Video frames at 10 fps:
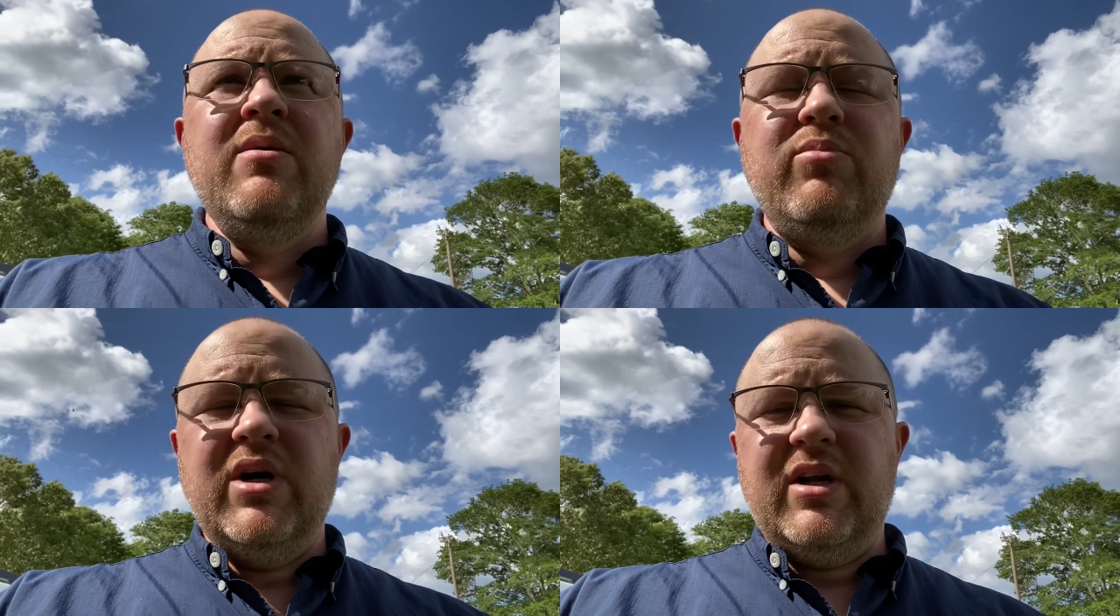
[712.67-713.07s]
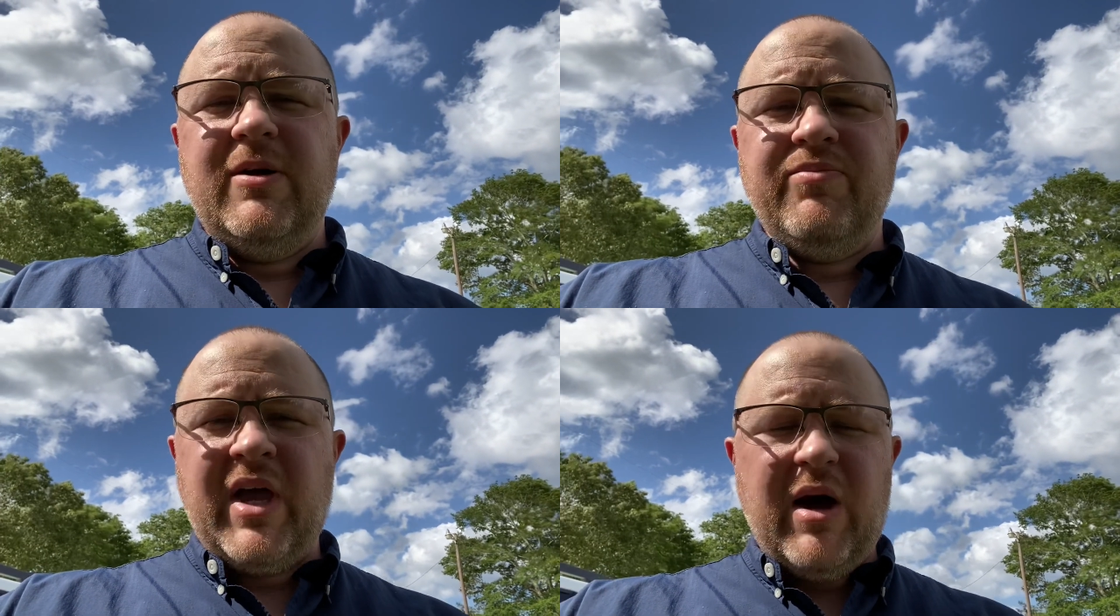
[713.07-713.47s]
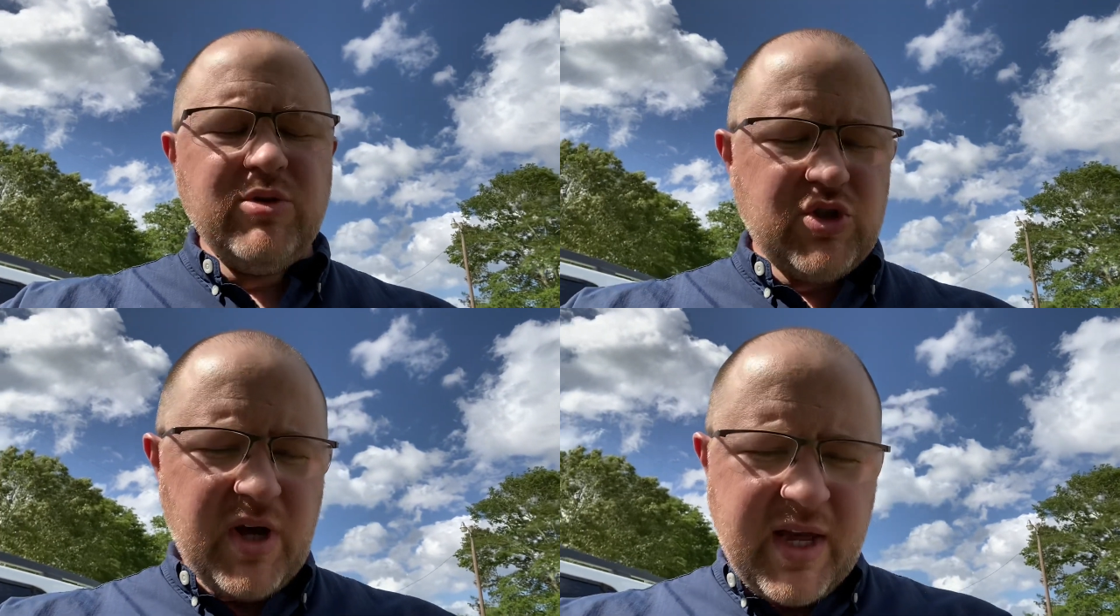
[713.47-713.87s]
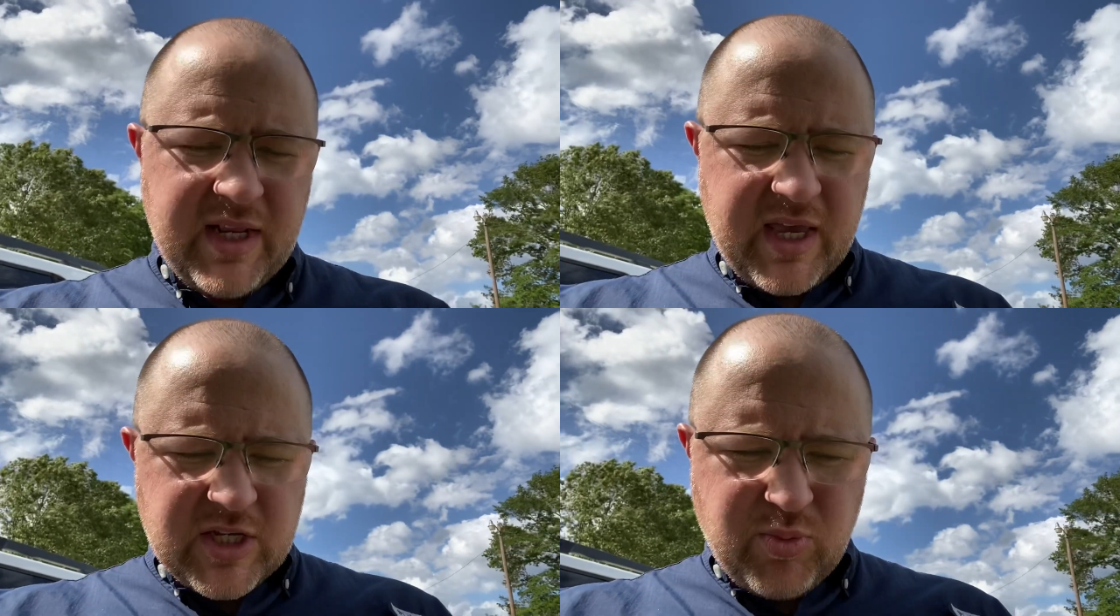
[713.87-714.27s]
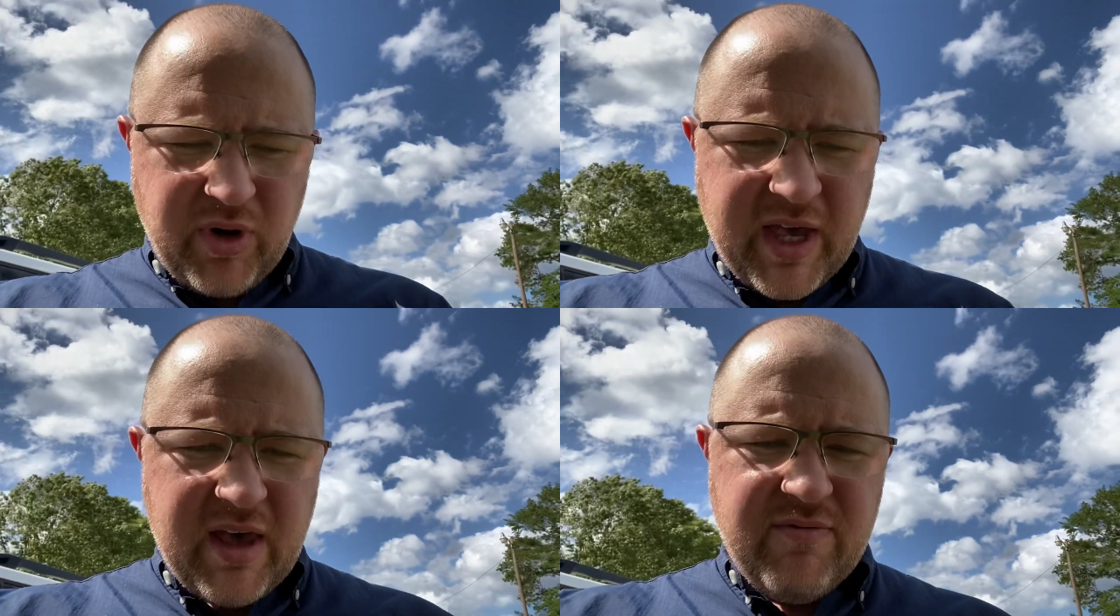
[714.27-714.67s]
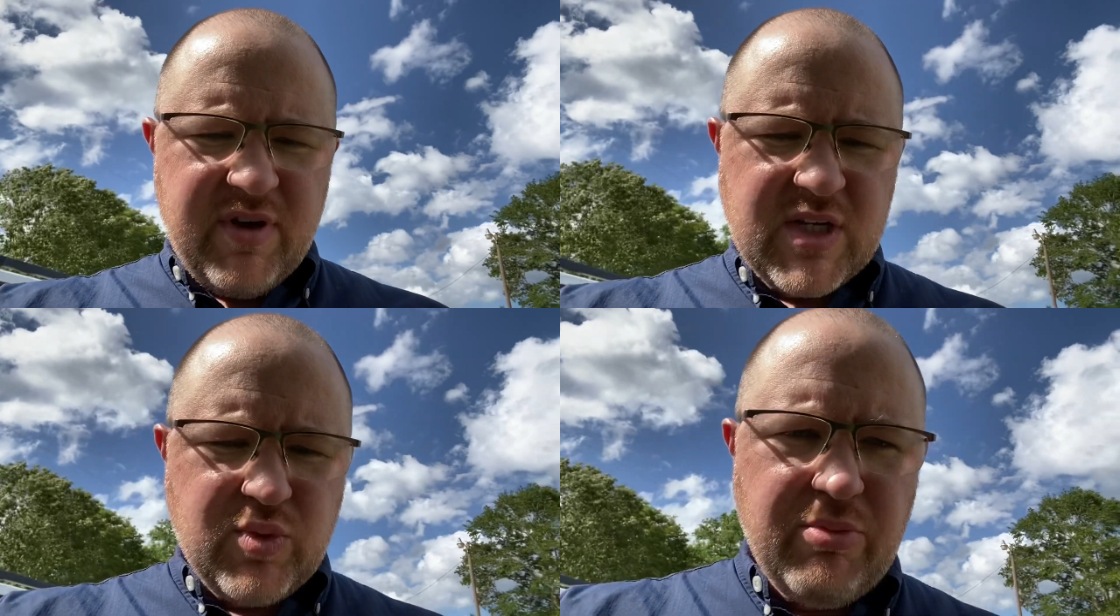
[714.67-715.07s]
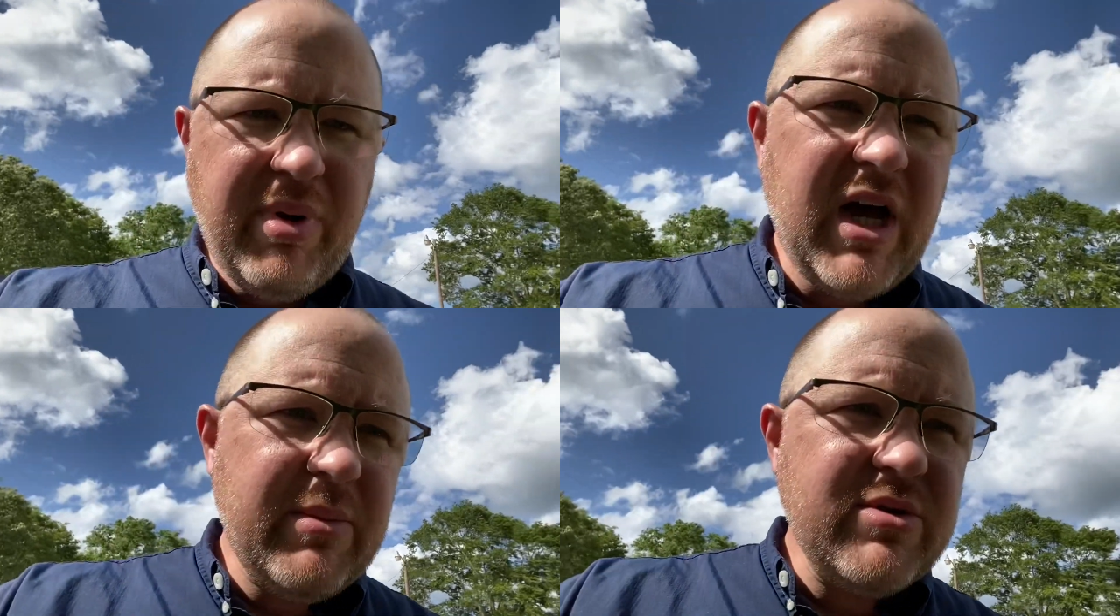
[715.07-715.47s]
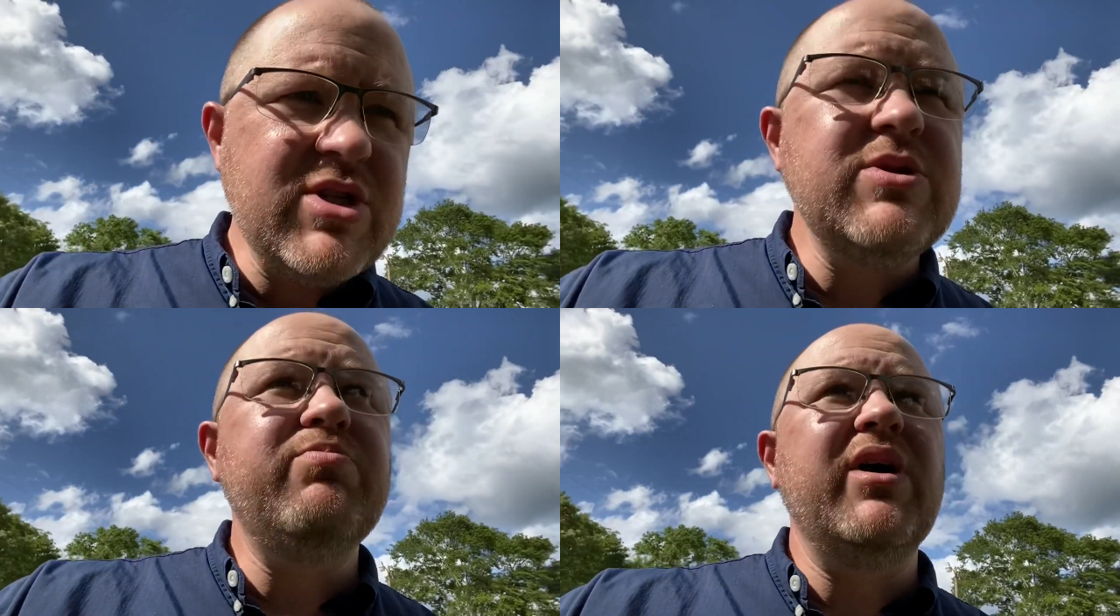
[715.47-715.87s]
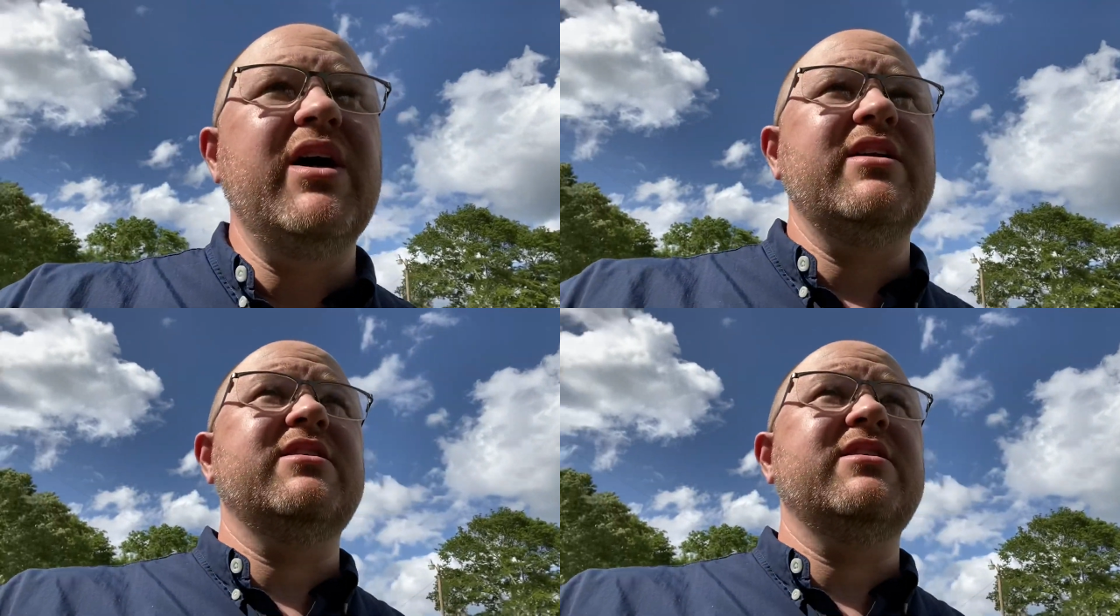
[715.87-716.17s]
But I was trying to catch more catfish with bobbers, but